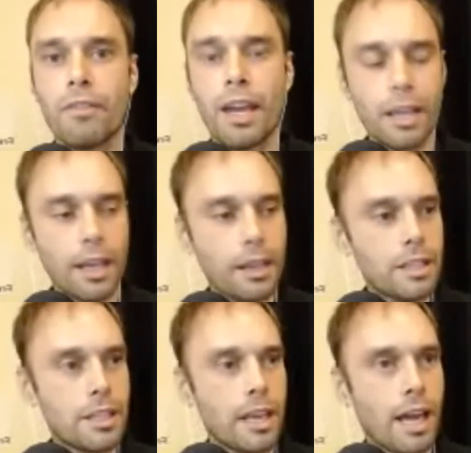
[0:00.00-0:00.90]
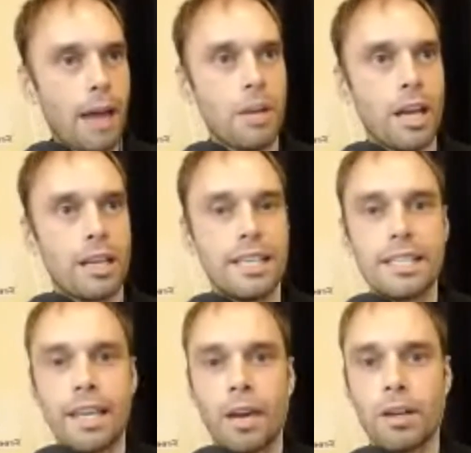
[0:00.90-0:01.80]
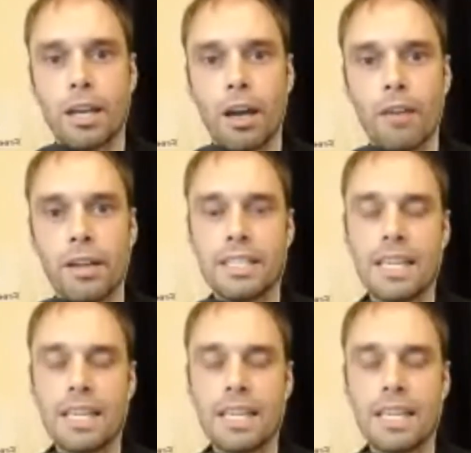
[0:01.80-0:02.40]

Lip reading: And listen, I'm not discounting governance